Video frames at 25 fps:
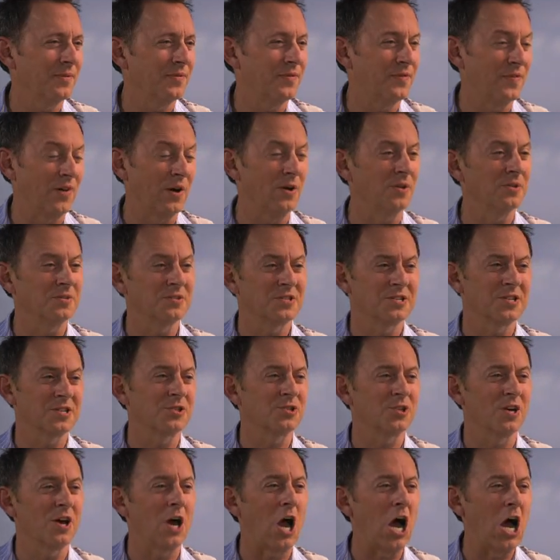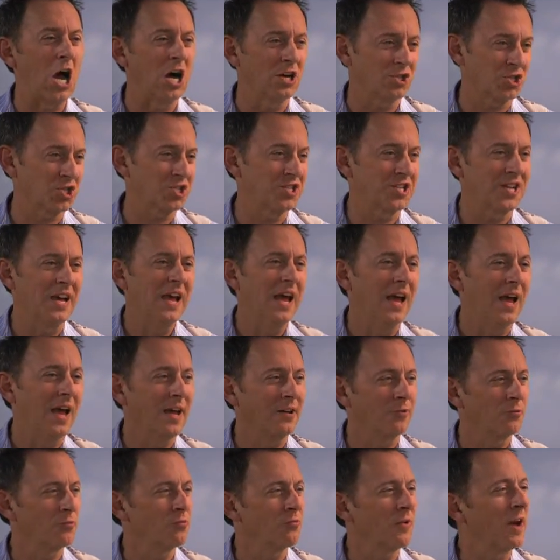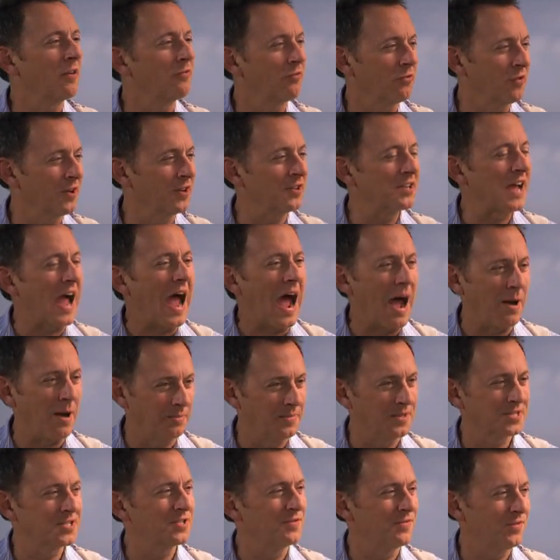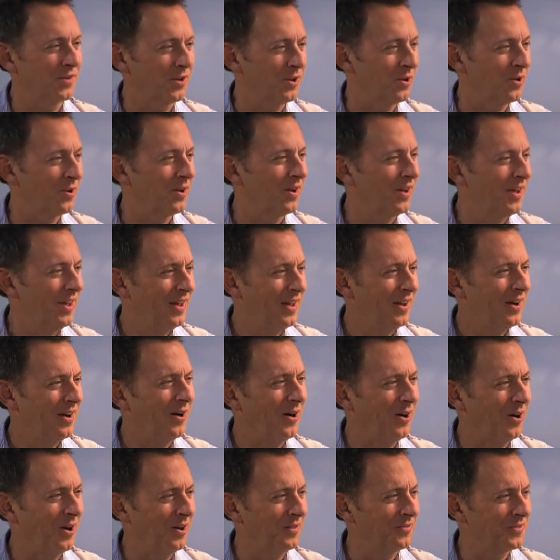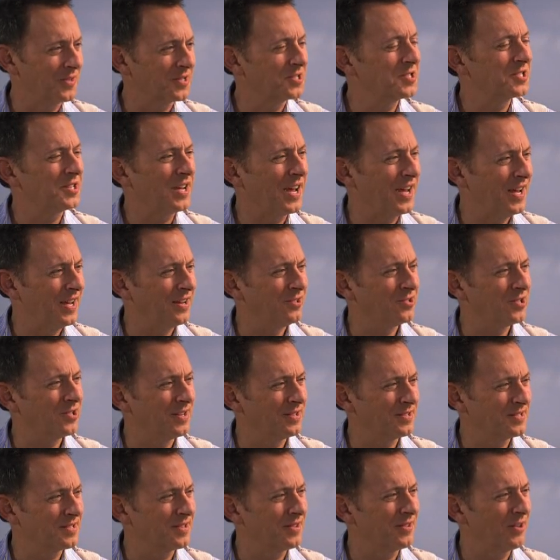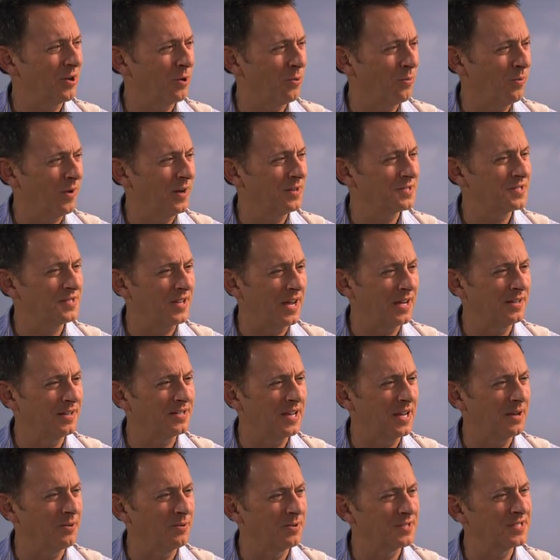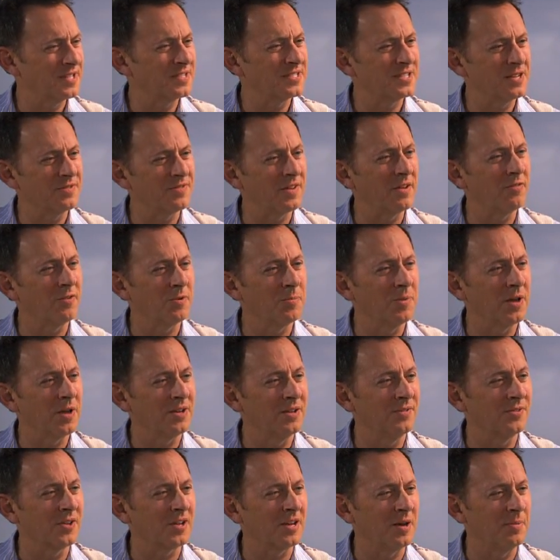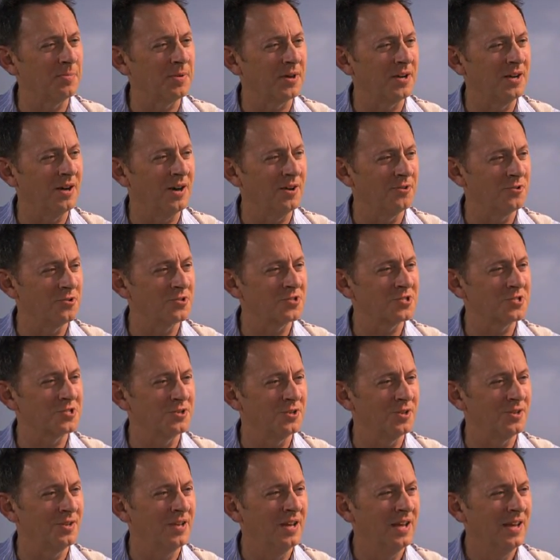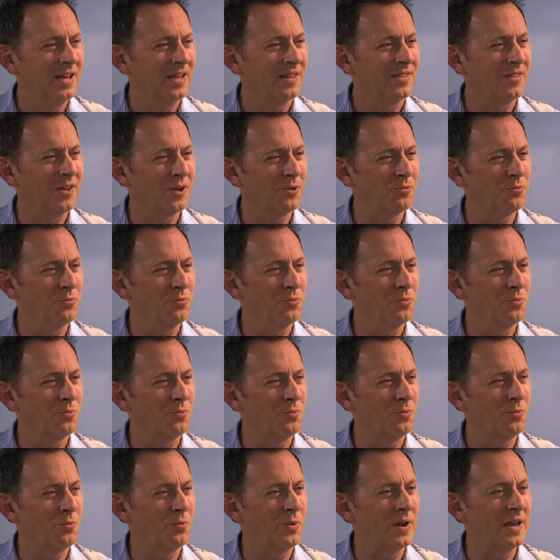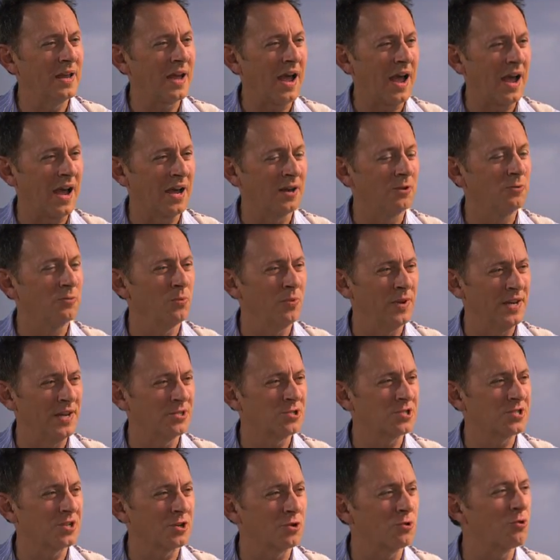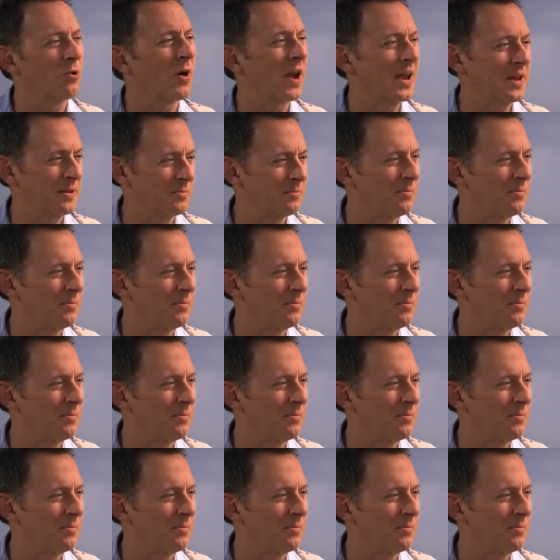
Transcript: felt such a hushed and reverent atmosphere on the stage as there was that day. It was as if everybody in the company understood that we had reached a great